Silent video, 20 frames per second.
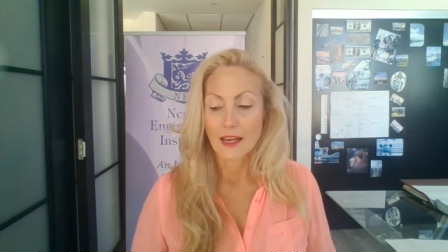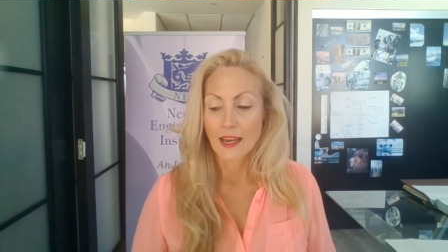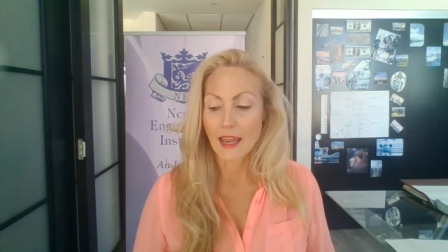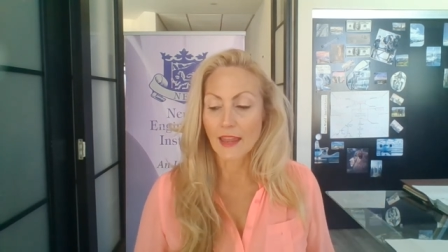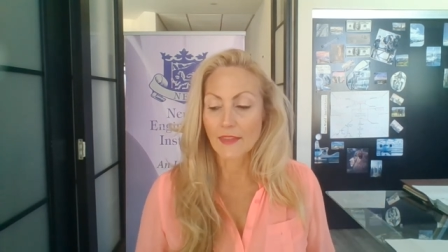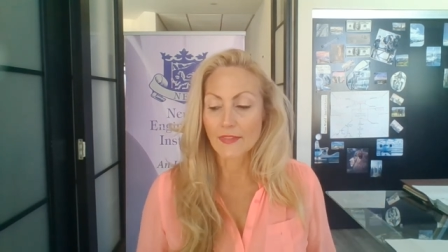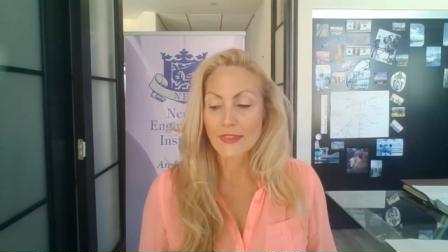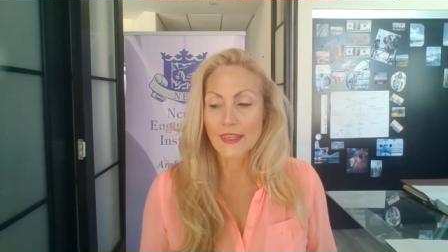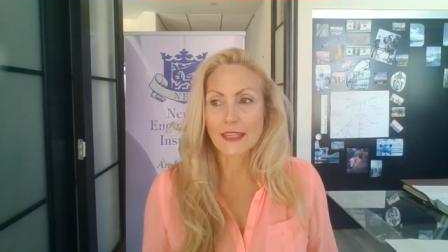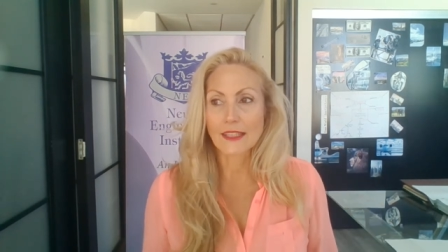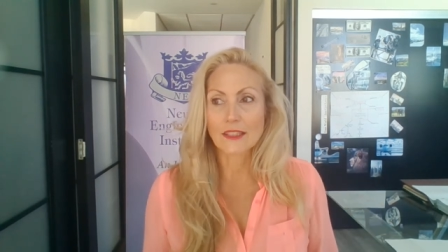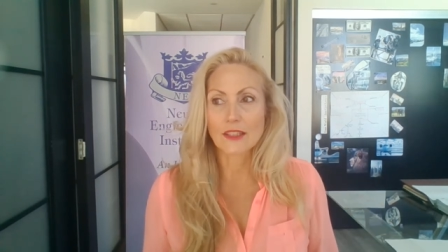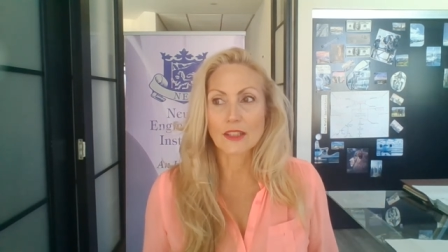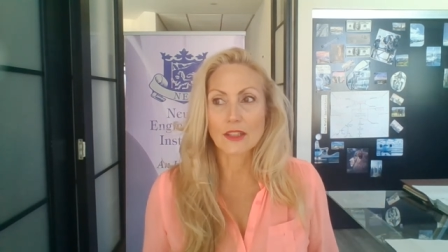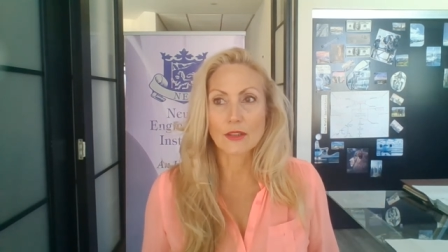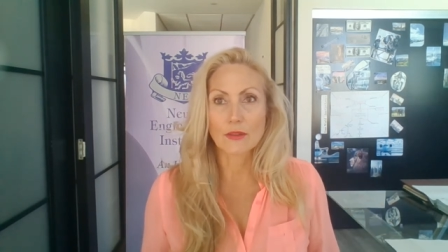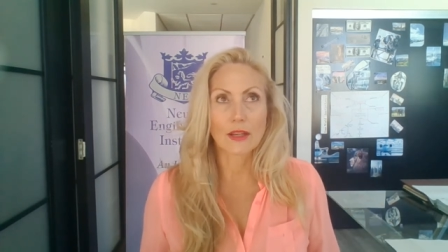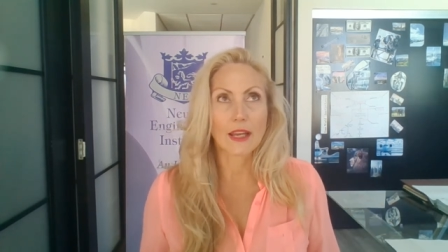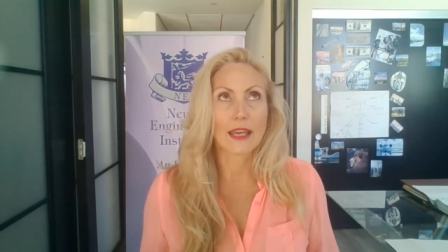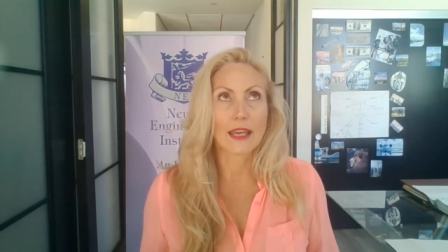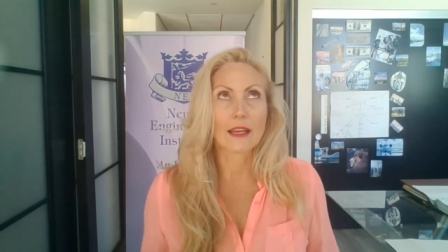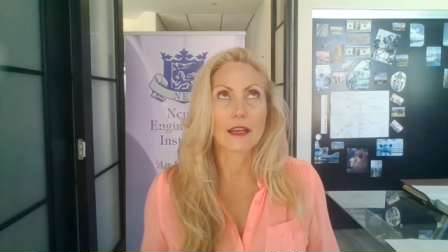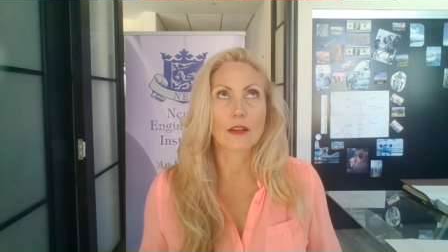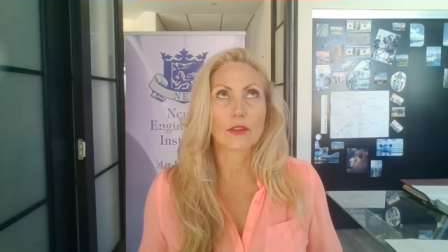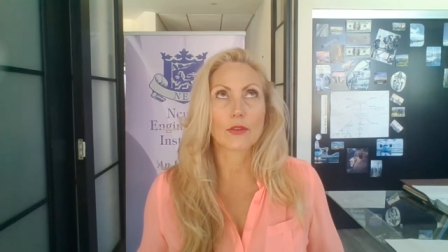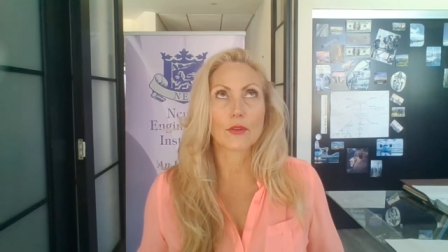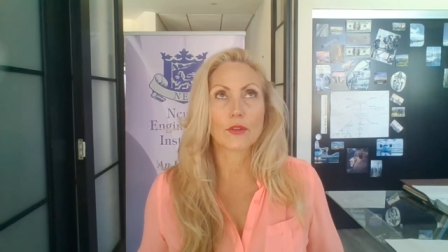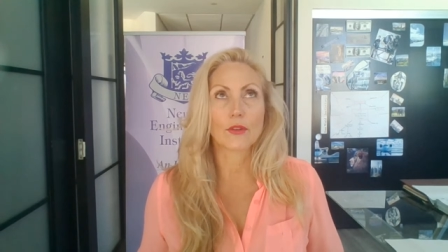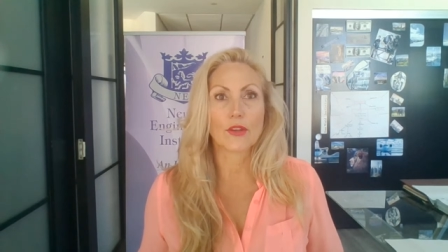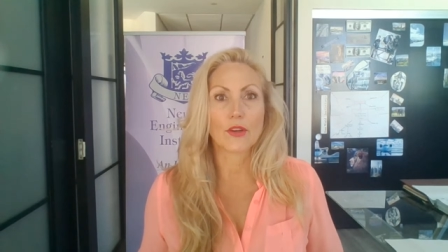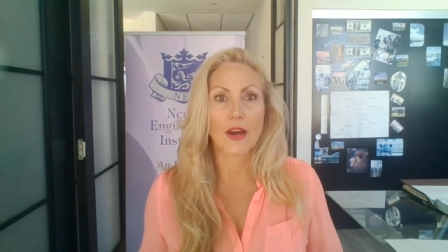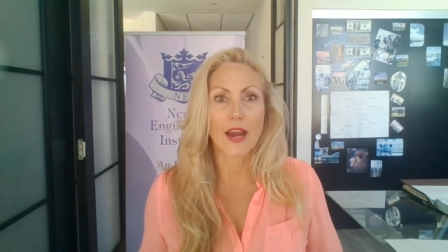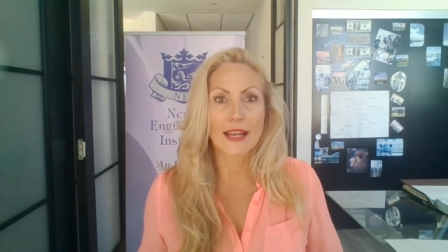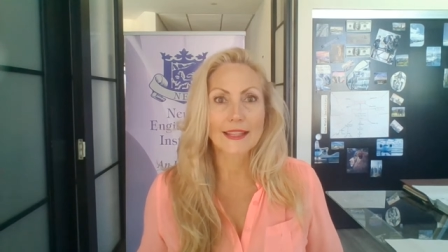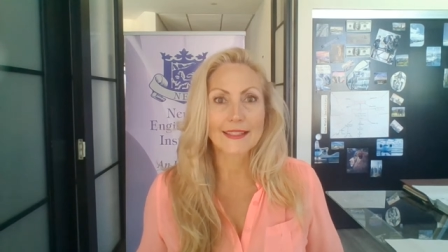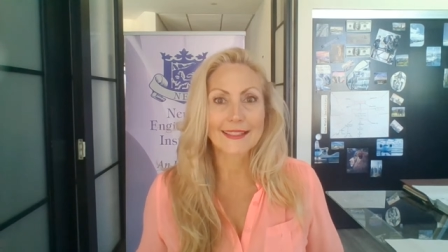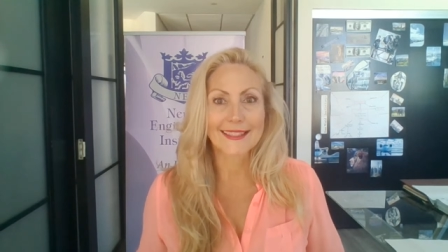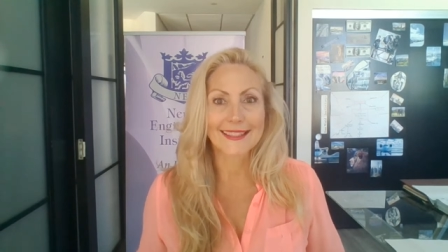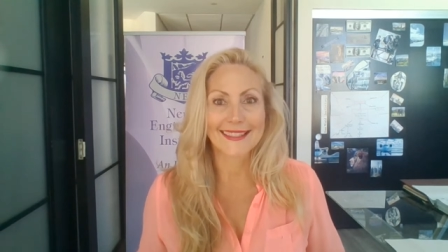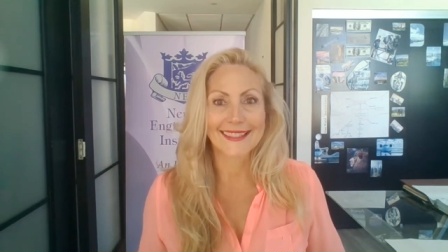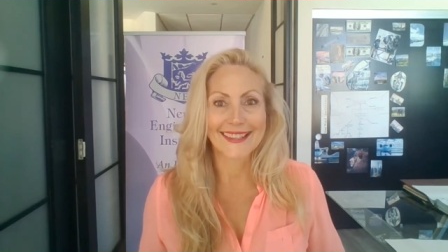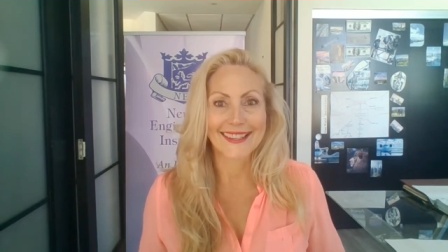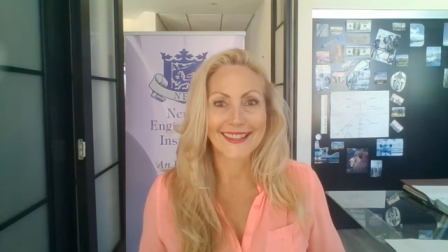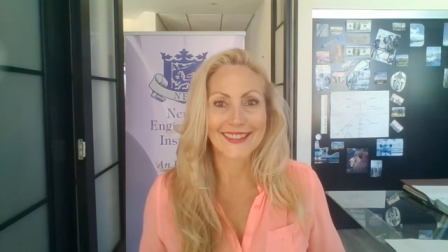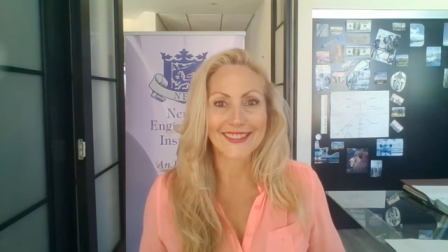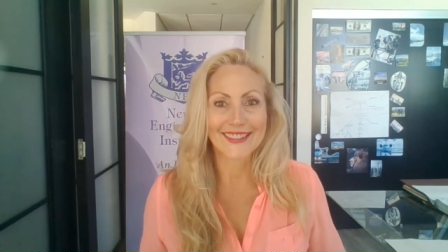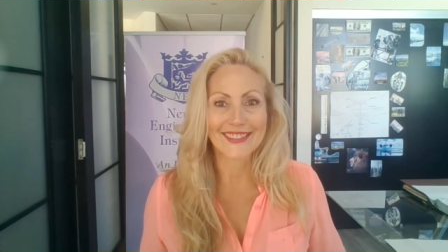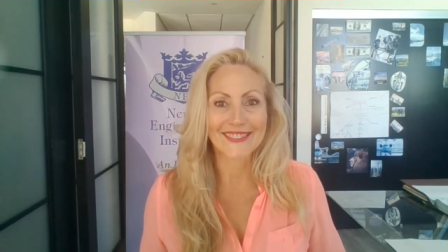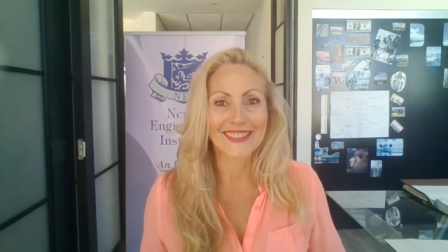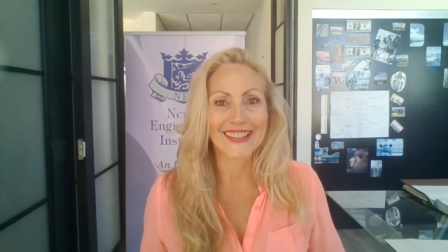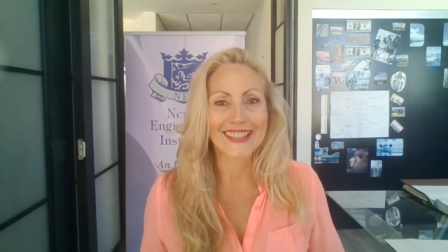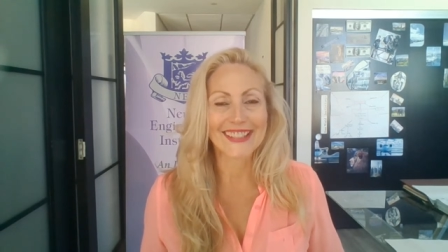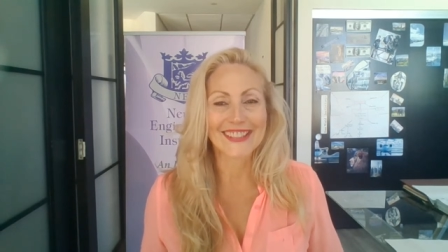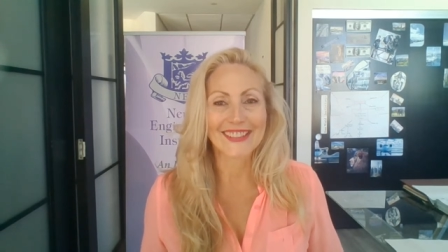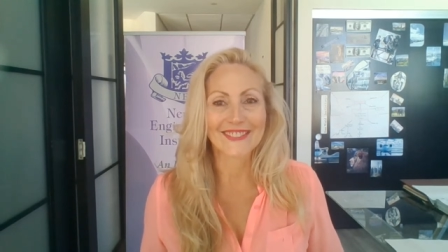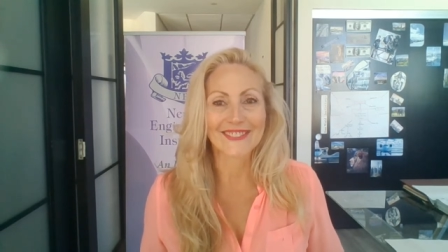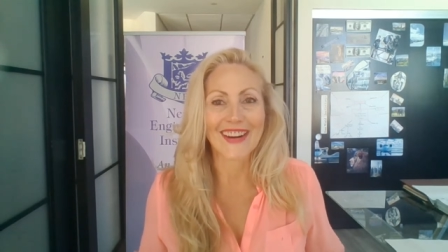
and then you like throw your hands in the air and you wonder,